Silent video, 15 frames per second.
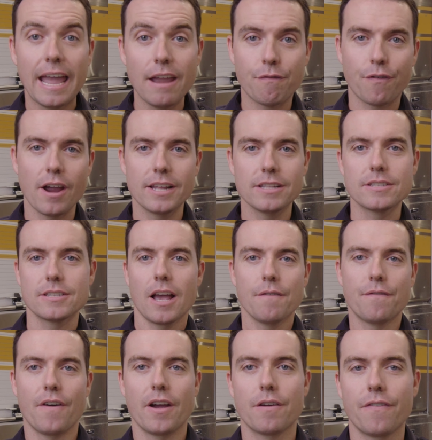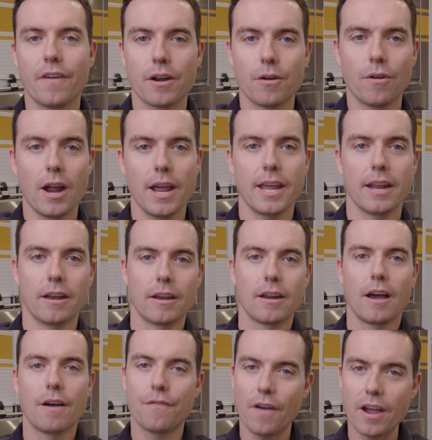Hey friends, I'm Firefighter Ryan.
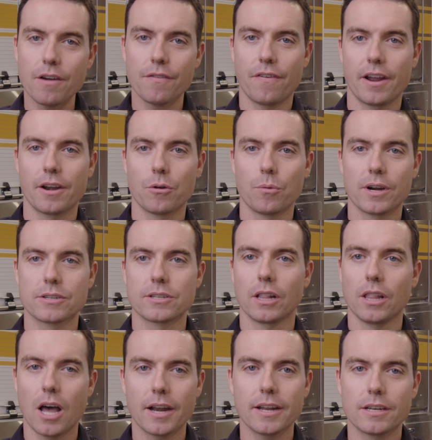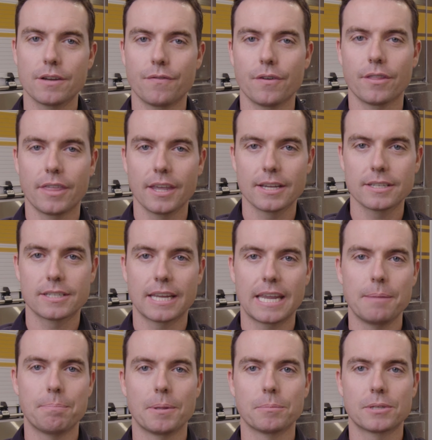A firefighter wears a lot of different things to
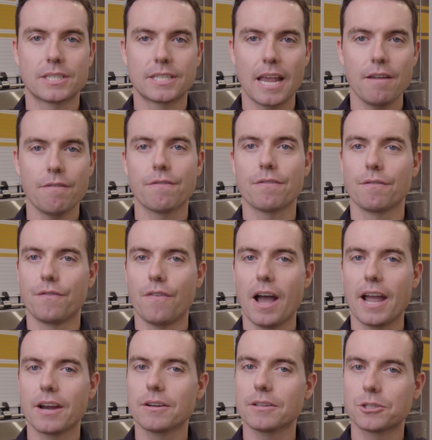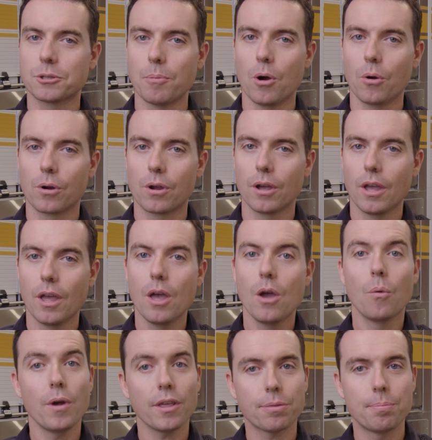keep them safe from fire and smoke.
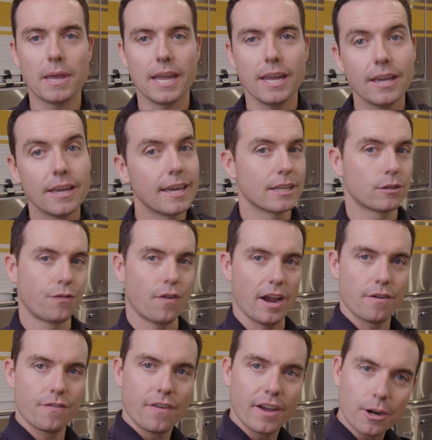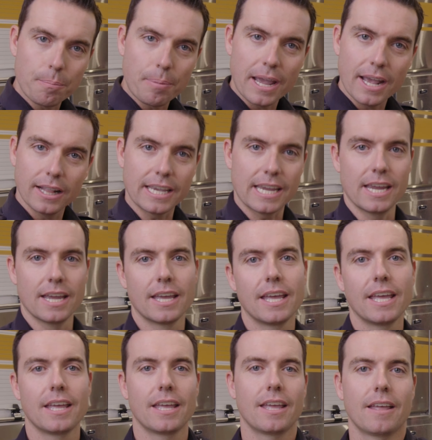With me is Firefighter Bailey.
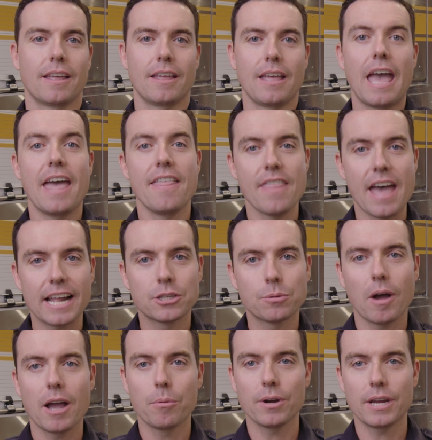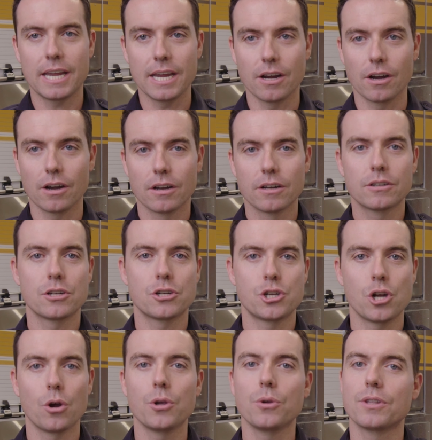And that's why we're here, to
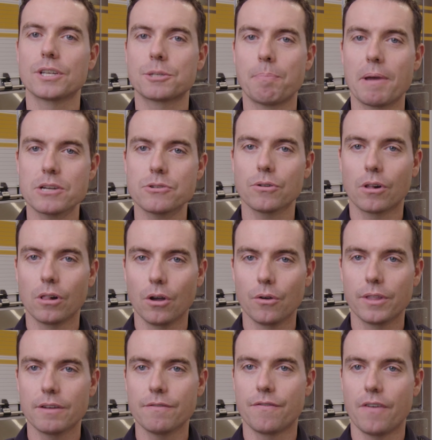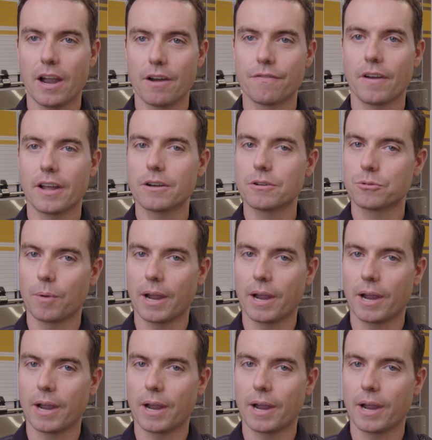show you the special clothing firefighters